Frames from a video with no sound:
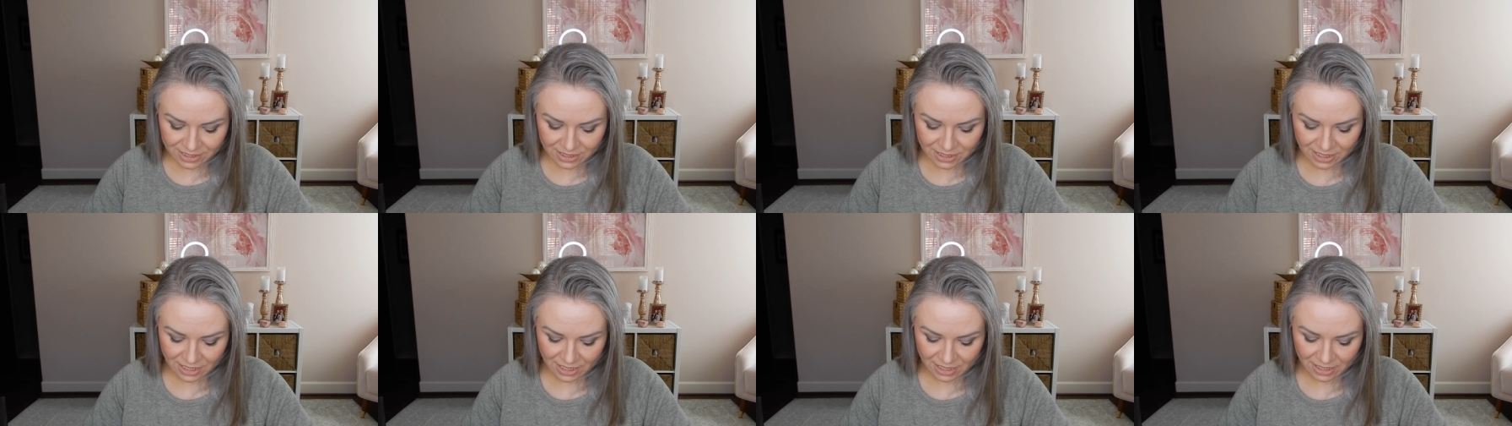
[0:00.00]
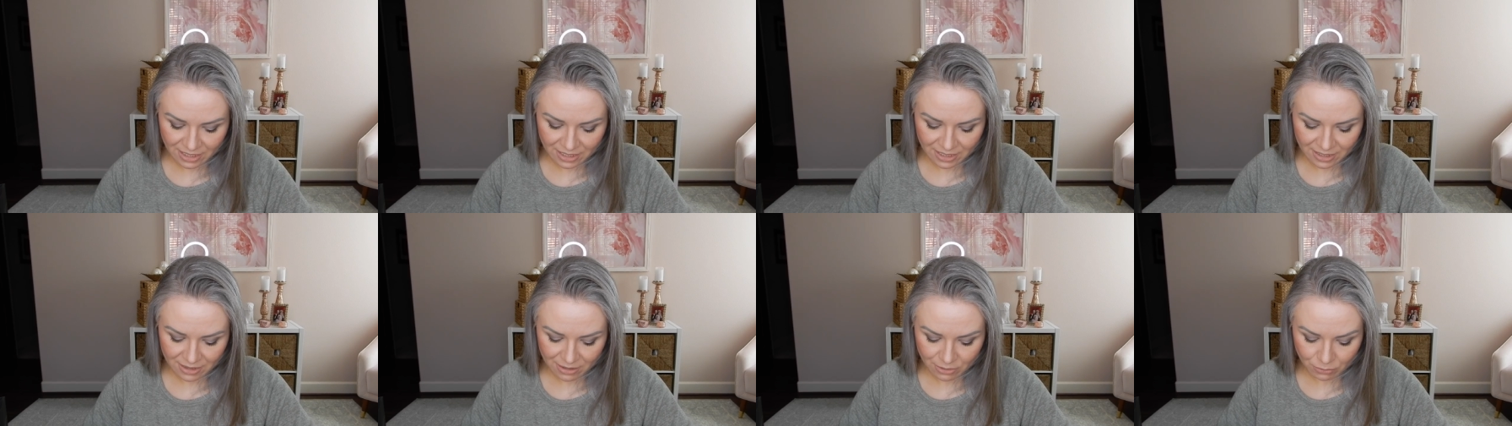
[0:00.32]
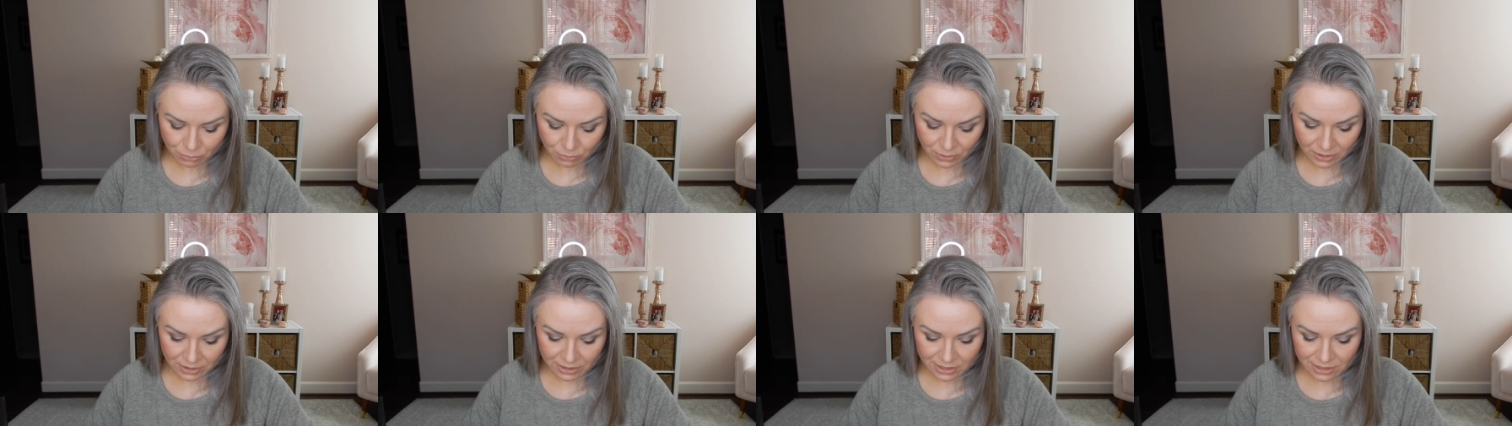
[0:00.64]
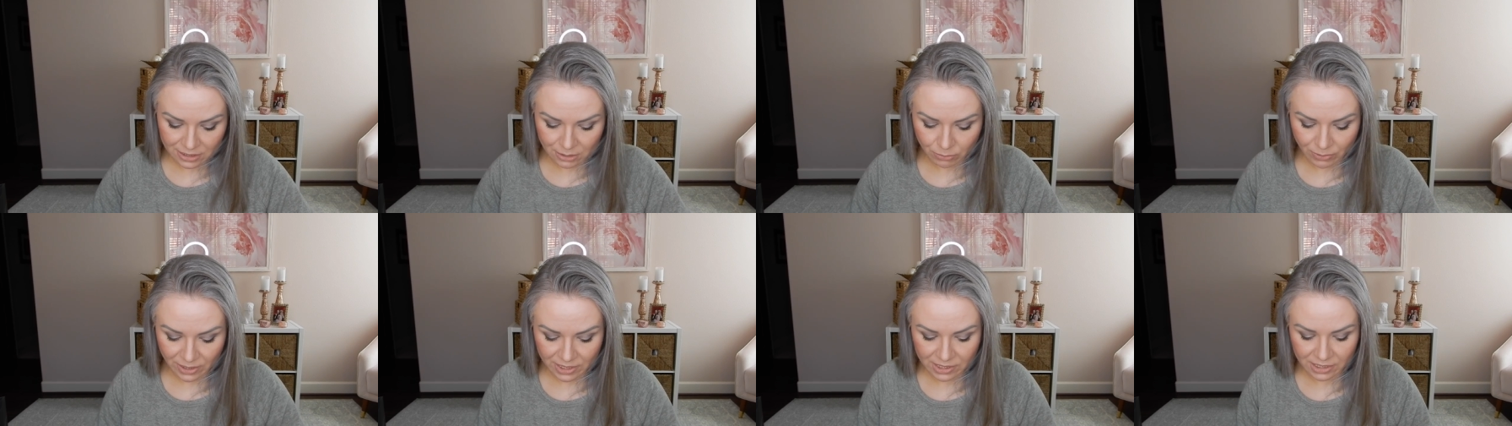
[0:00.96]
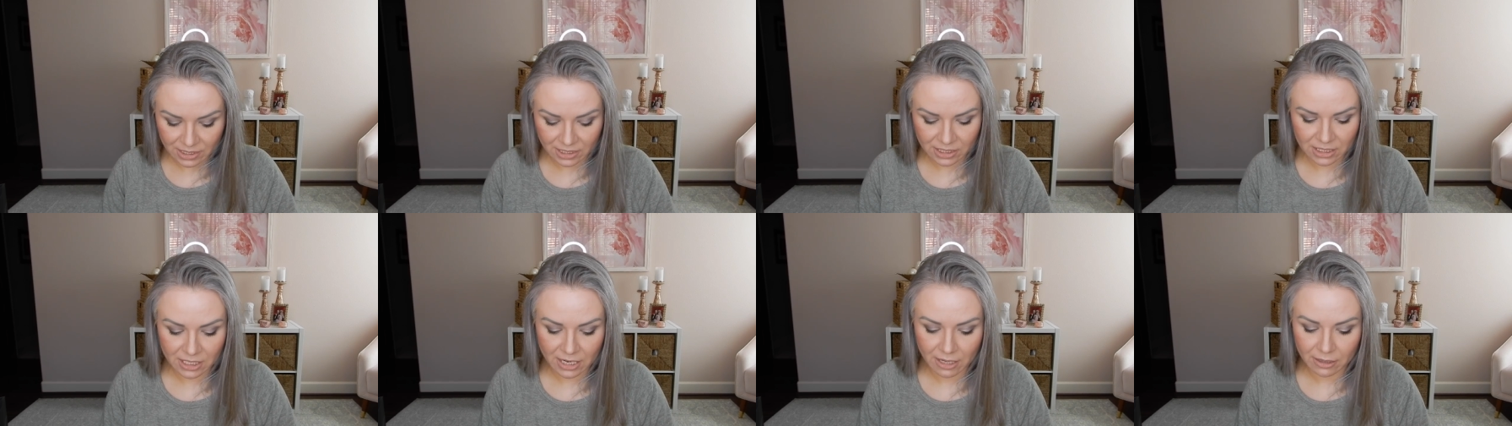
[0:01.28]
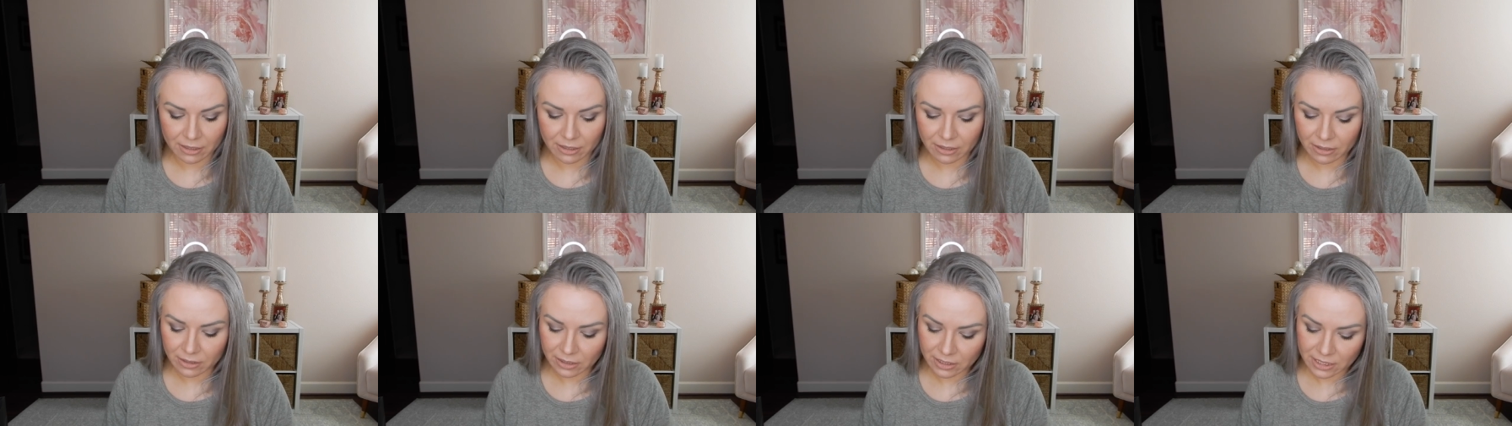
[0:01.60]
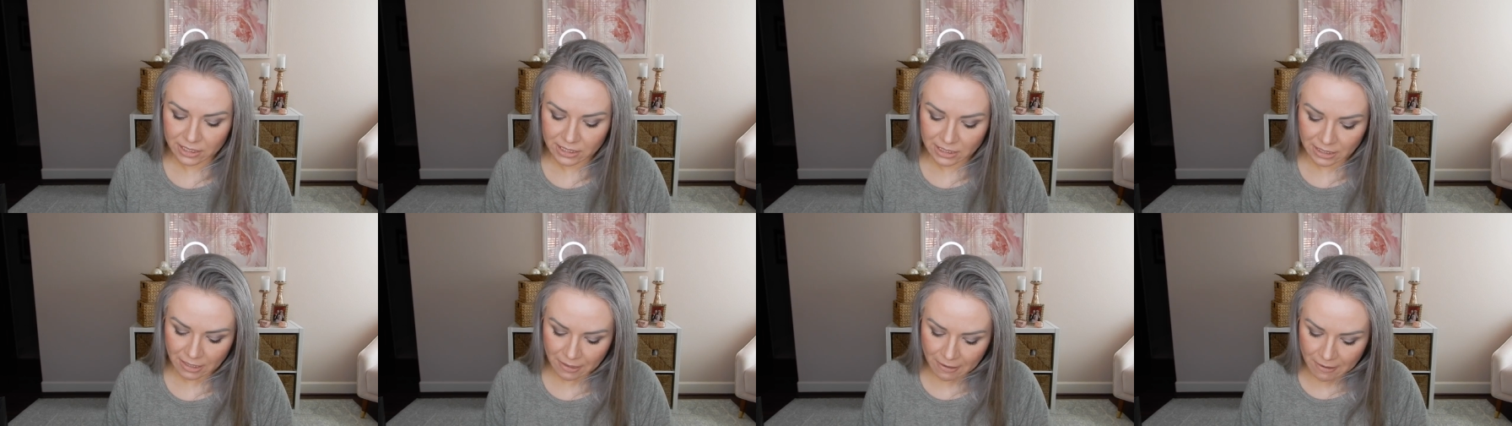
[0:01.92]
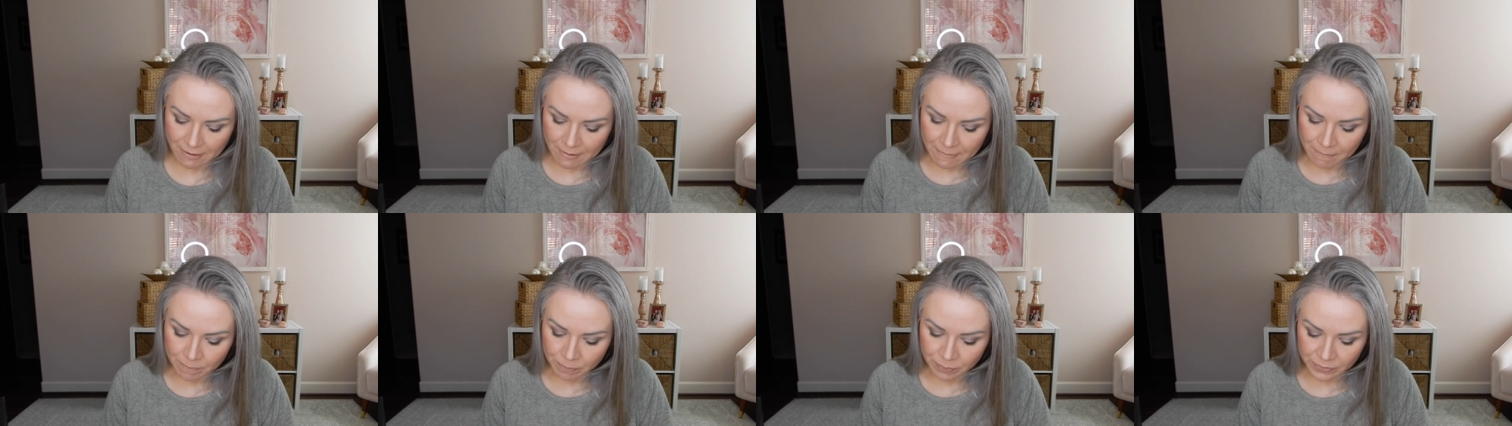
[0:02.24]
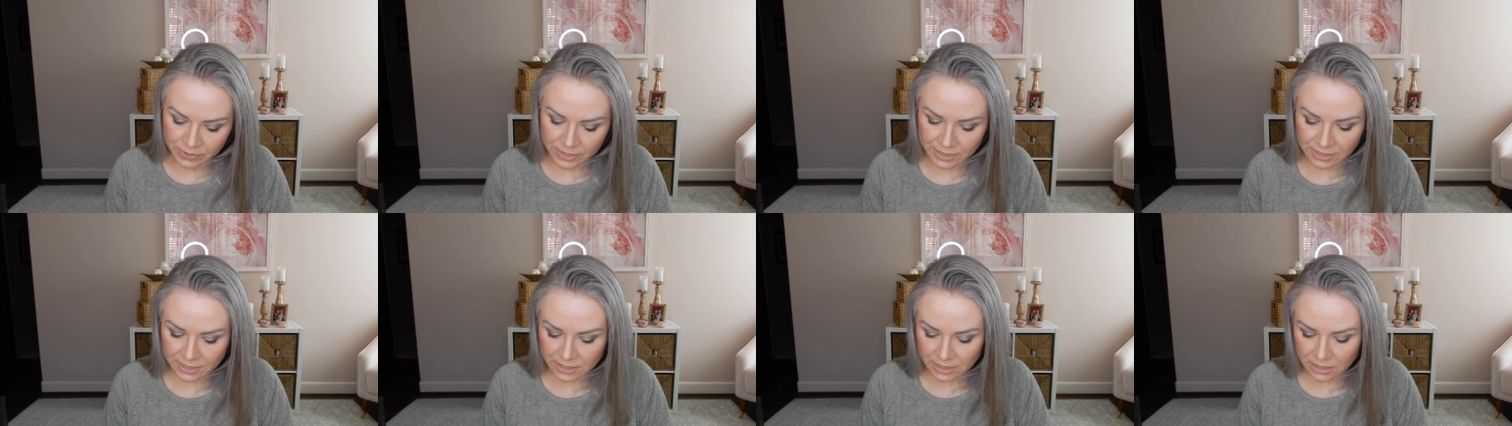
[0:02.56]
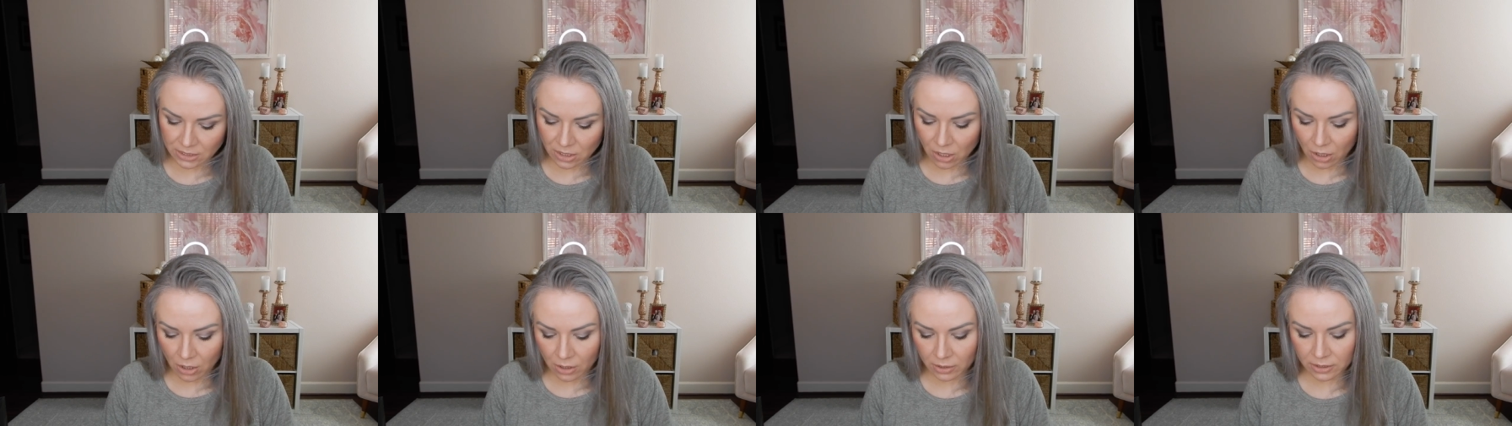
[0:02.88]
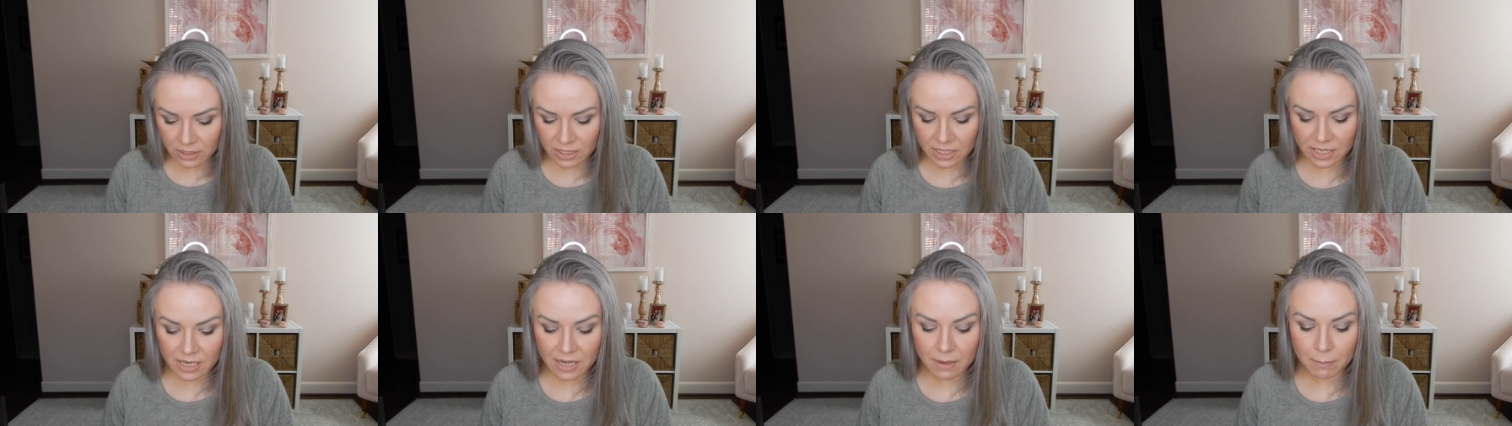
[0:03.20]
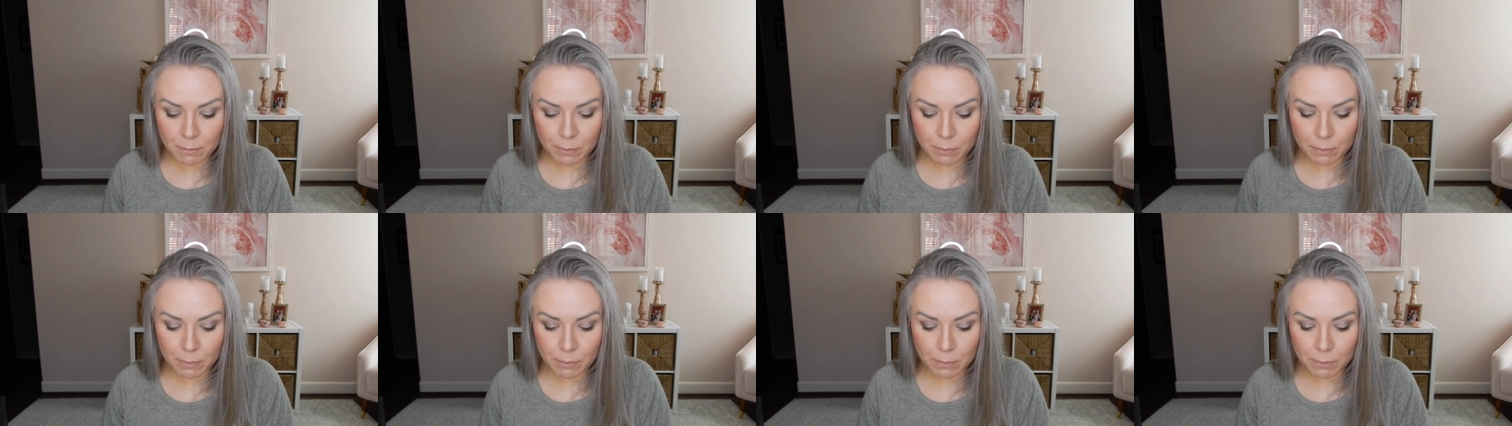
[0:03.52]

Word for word: see the really sweet detailing on this. This is called the